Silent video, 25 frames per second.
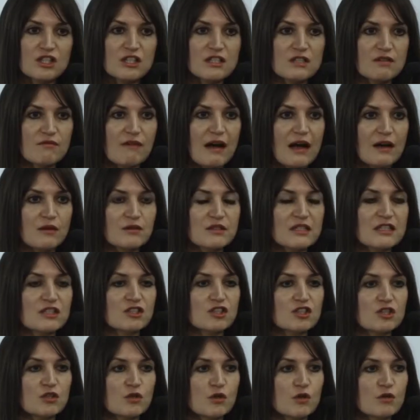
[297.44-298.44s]
is around
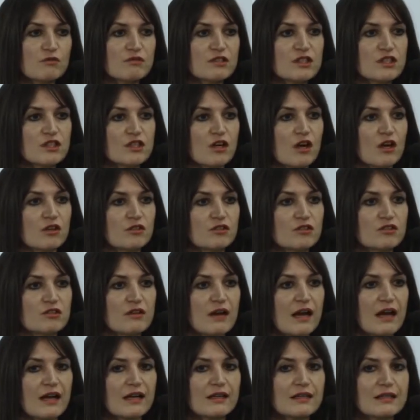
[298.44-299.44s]
insurance
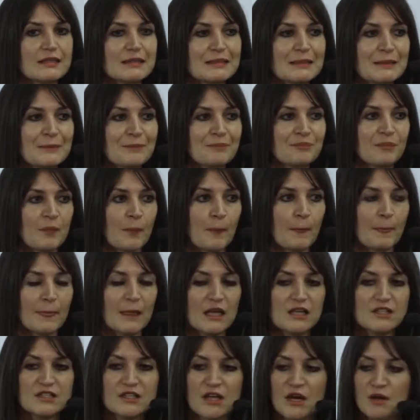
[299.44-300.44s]
contracts.
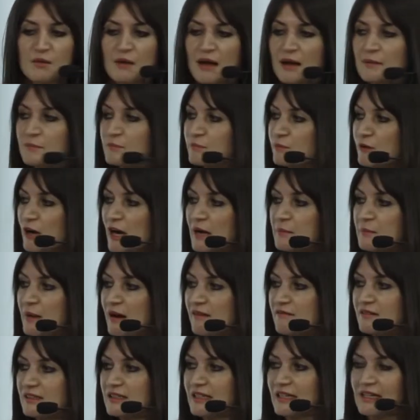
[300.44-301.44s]
So
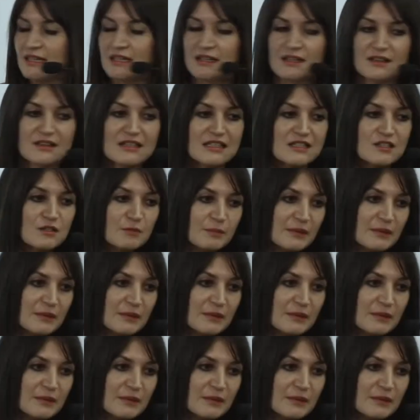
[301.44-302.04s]
primarily, this will